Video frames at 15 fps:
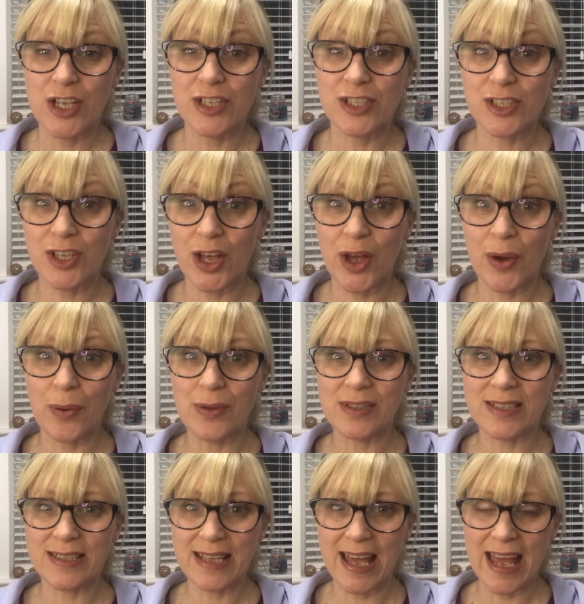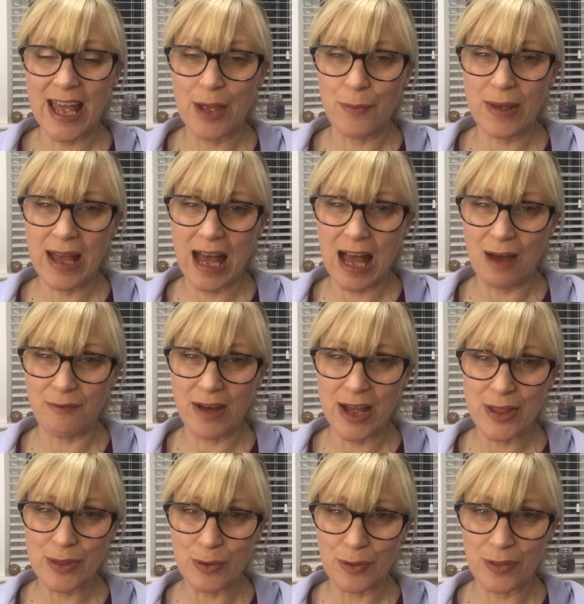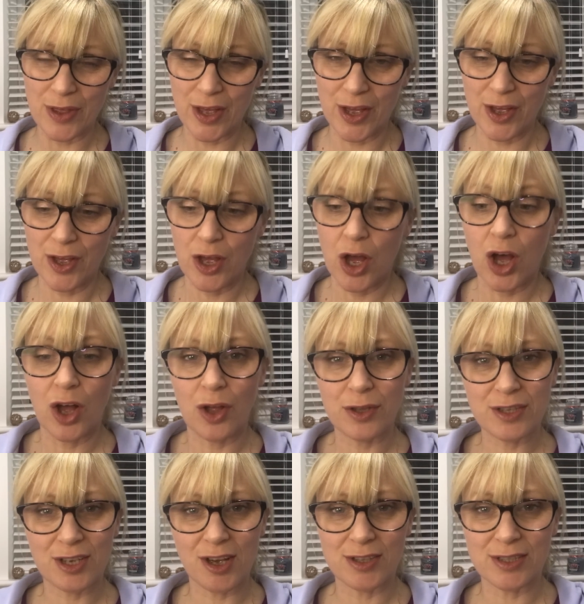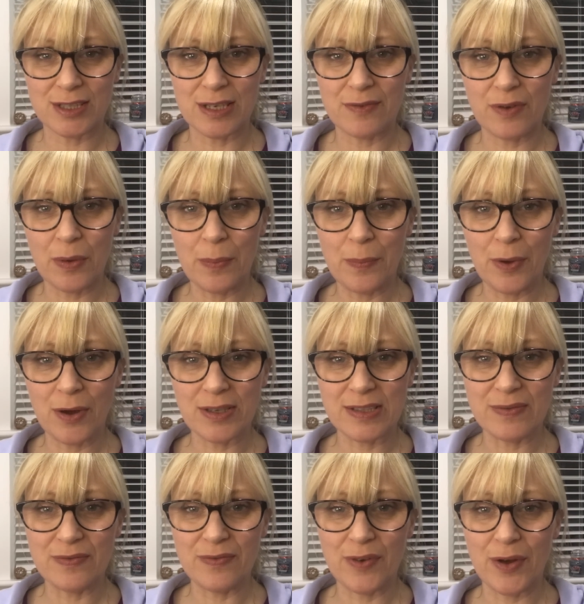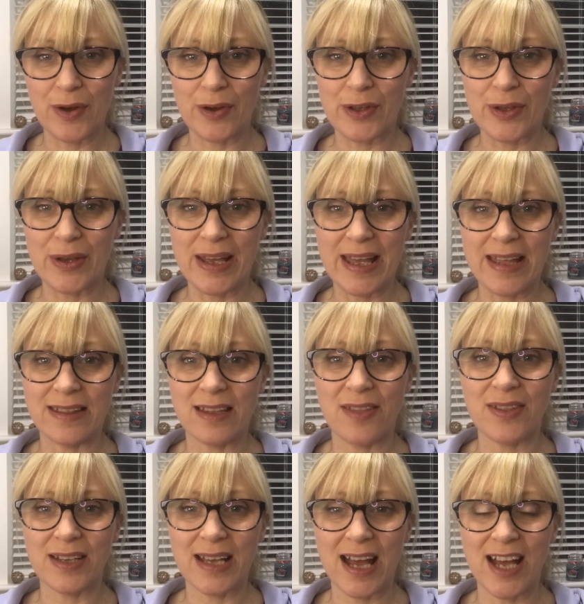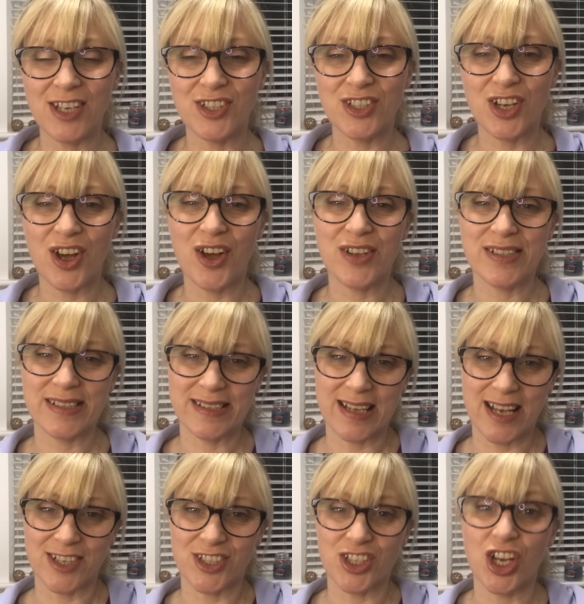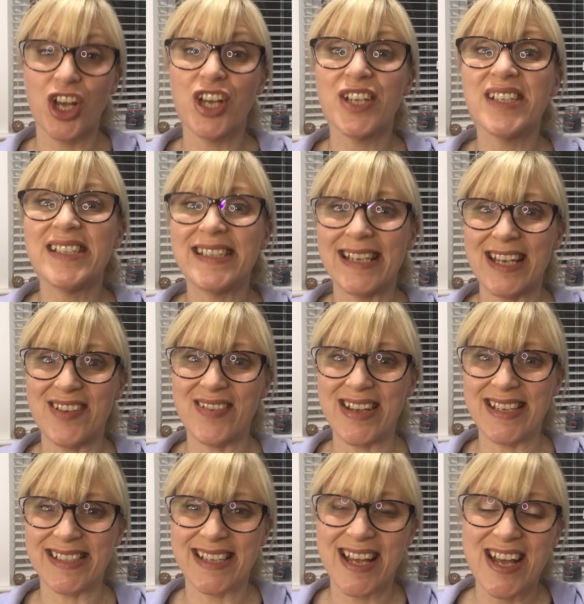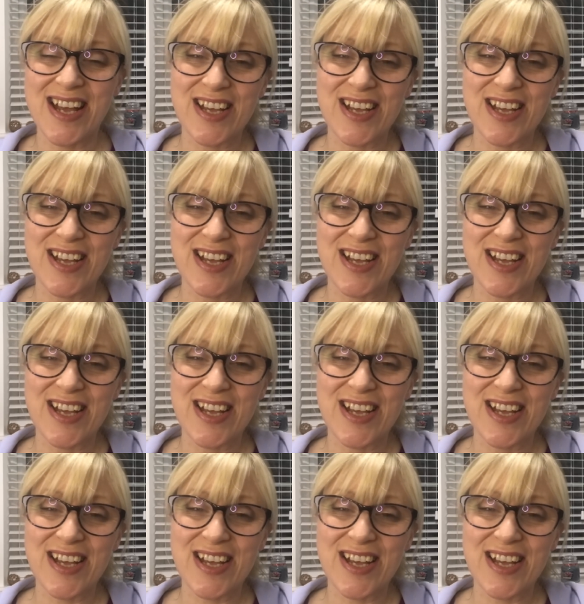So today we have another alternative unboxing for you in the Cash or Stash series.